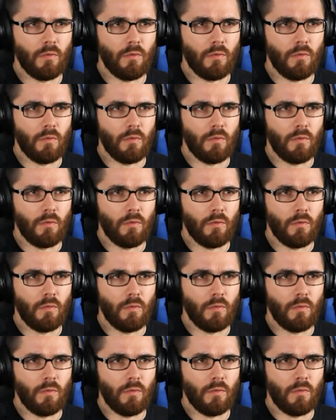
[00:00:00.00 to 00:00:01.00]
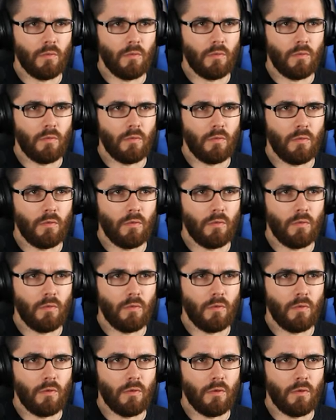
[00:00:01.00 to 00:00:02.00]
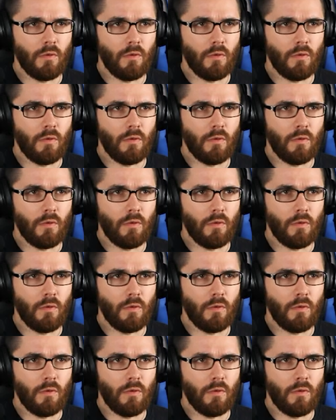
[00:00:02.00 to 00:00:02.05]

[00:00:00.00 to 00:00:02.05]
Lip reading: Nobody speaks.